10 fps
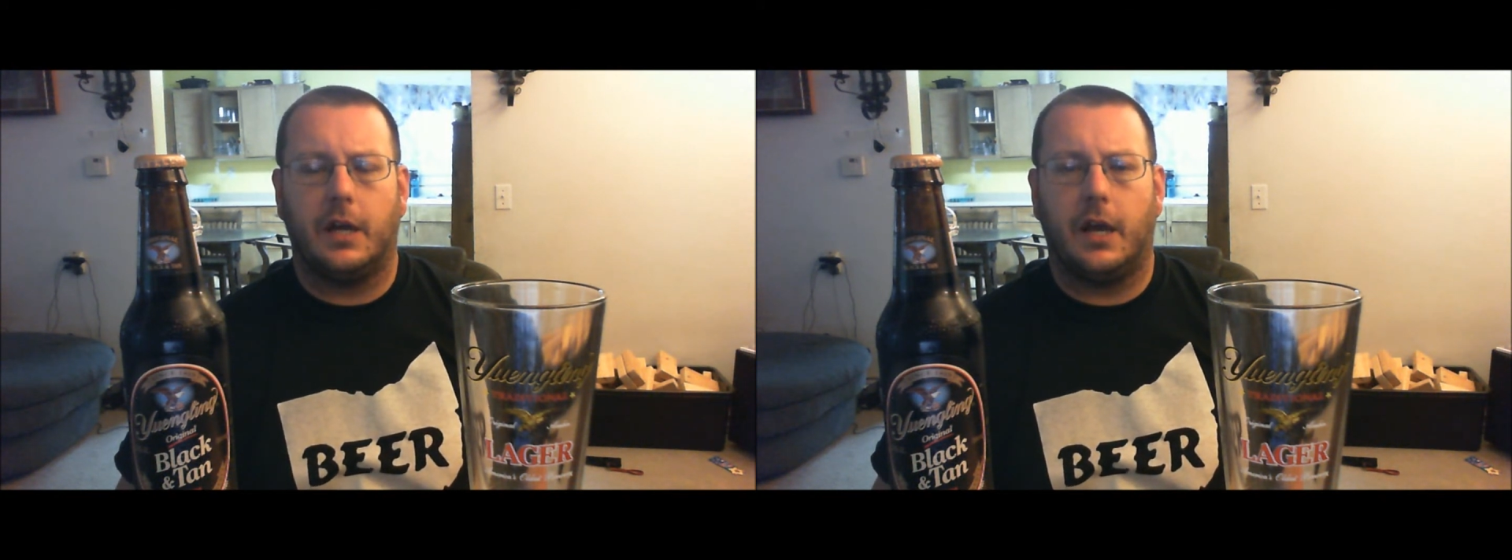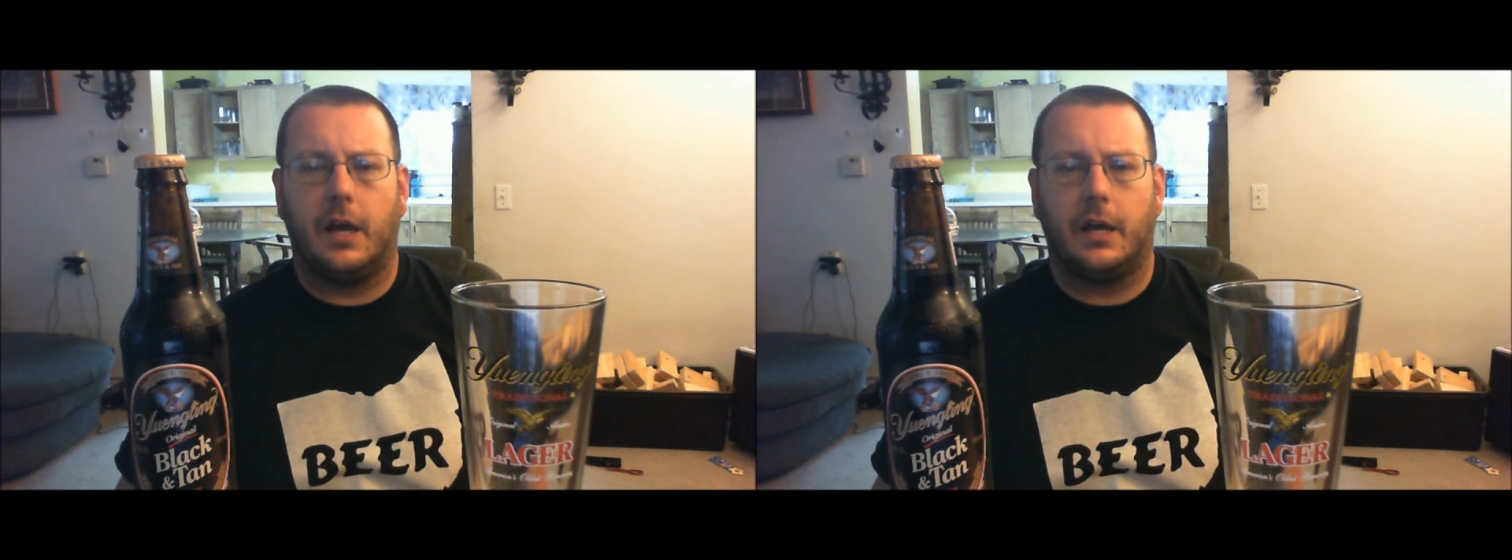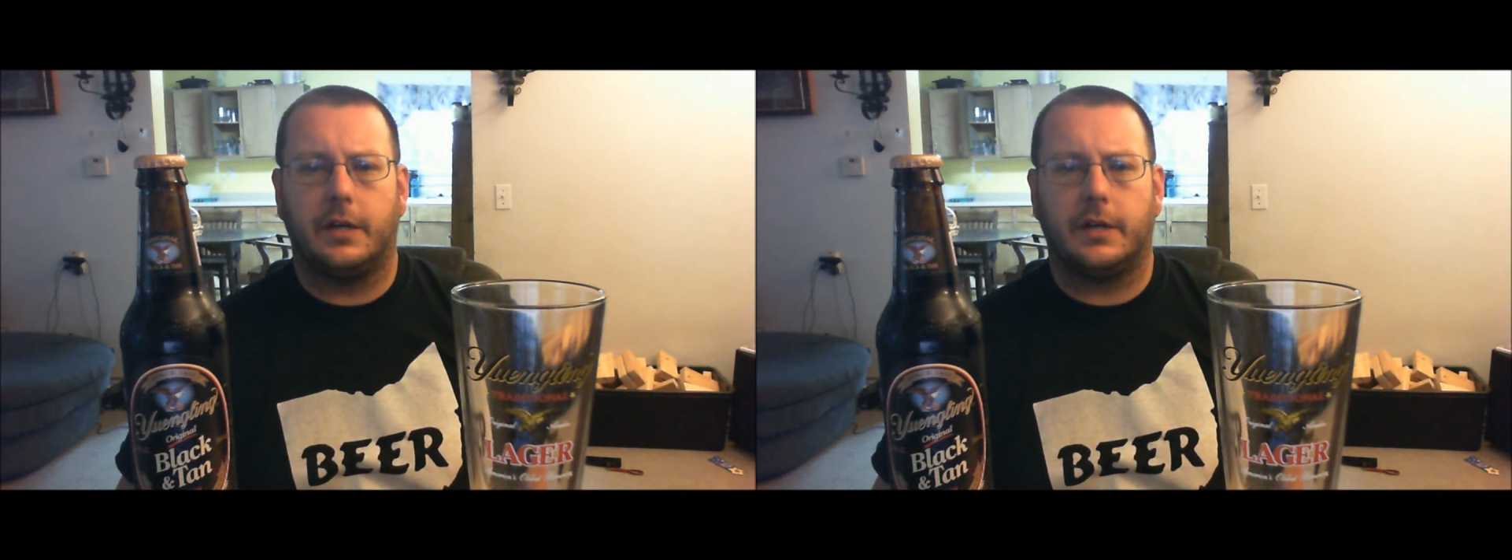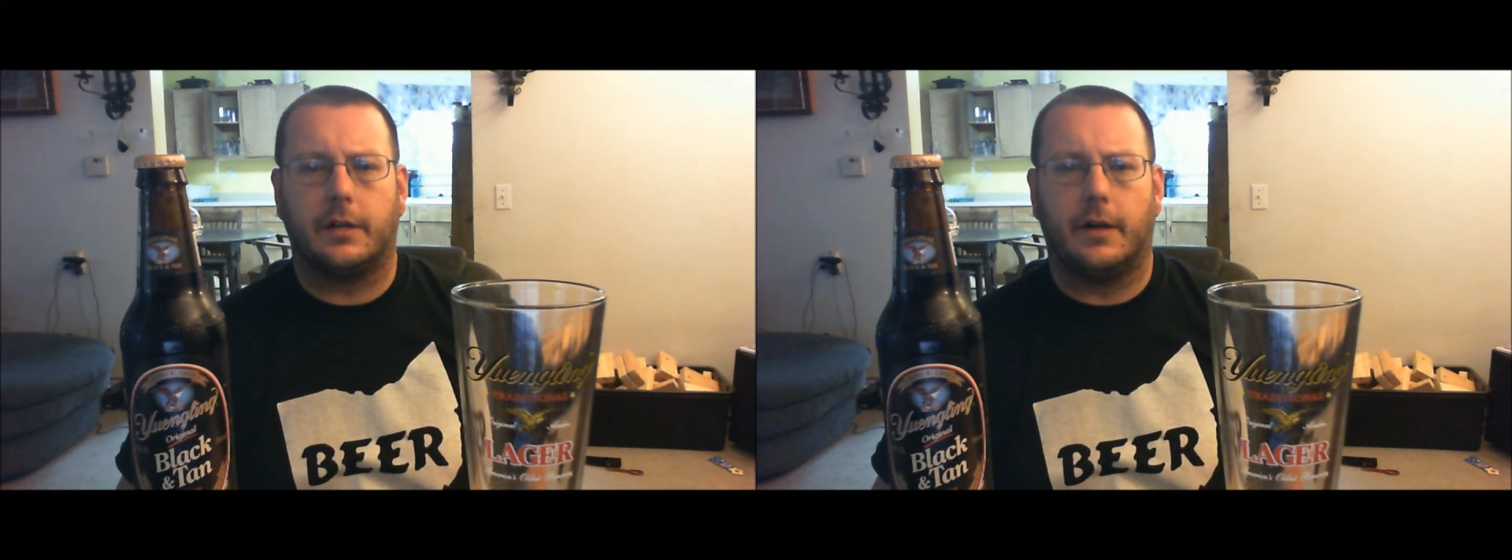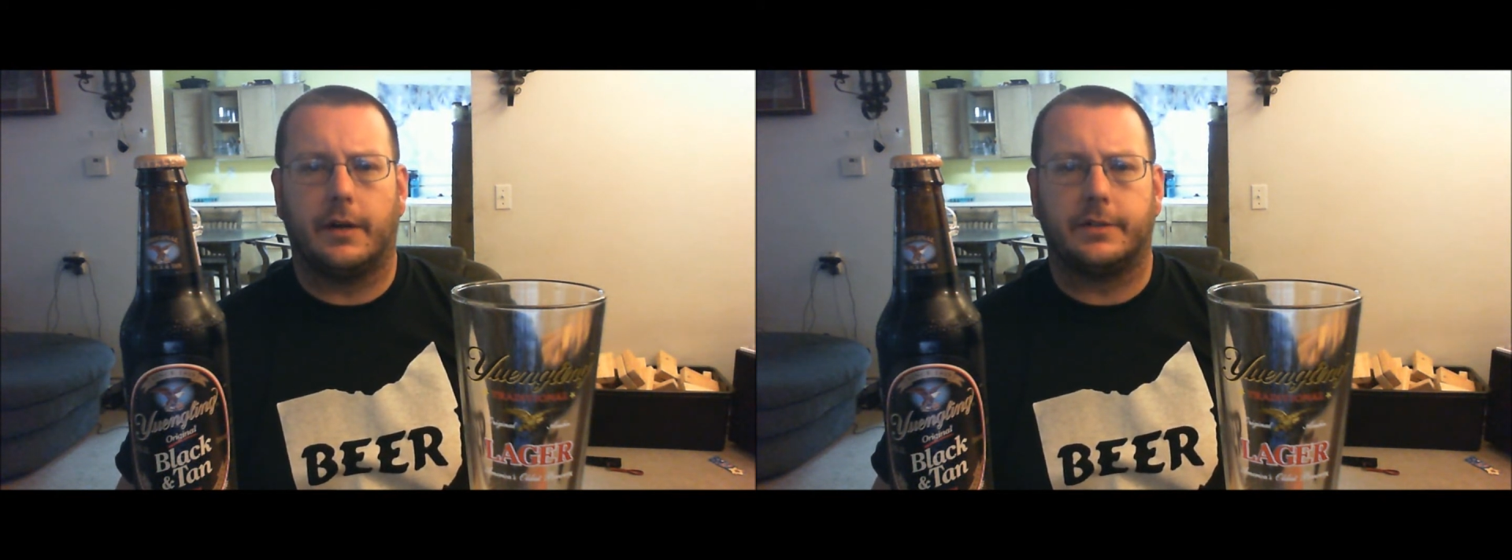and it
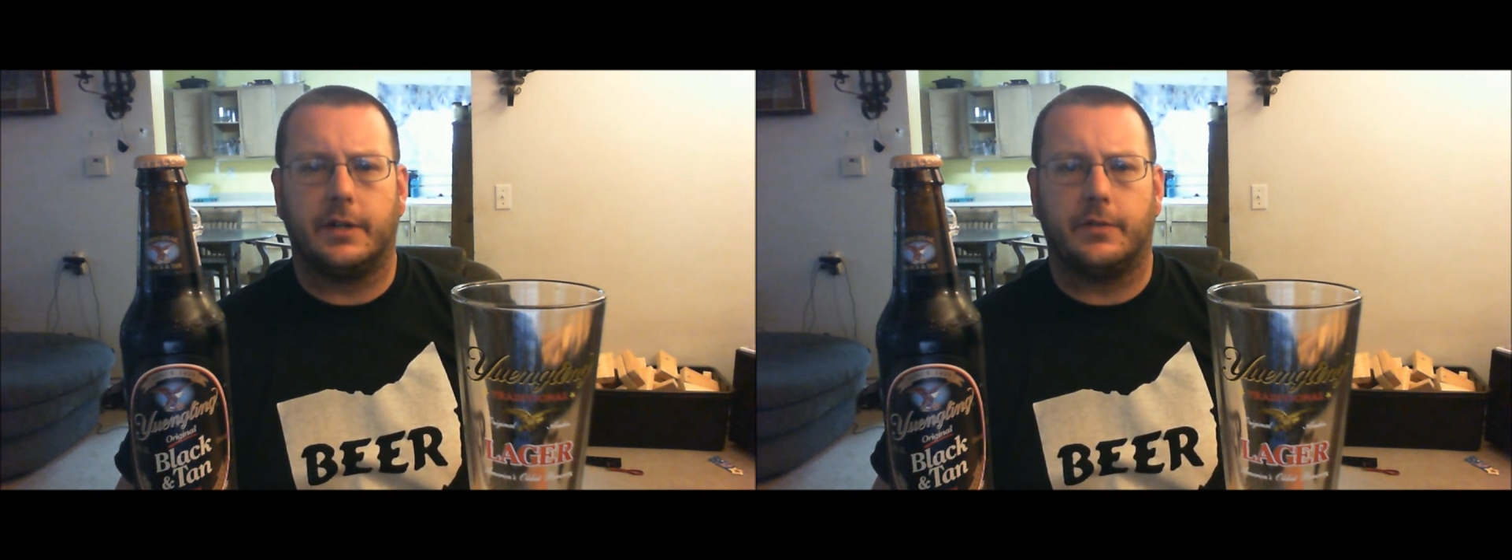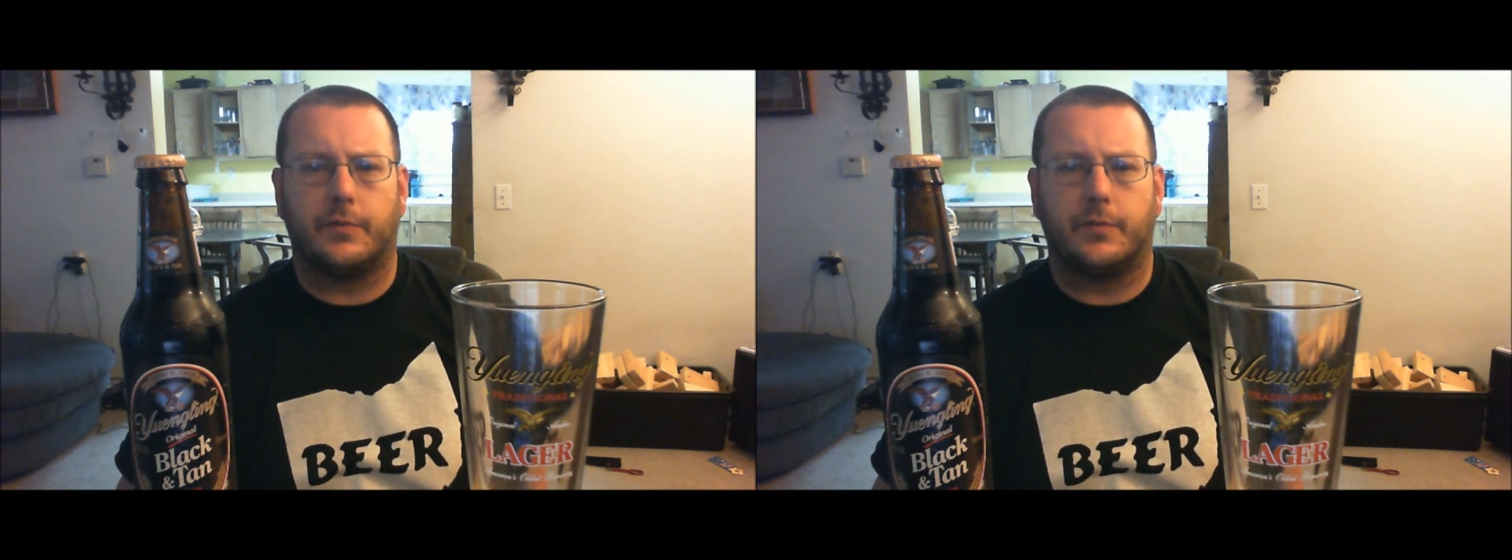clocks in at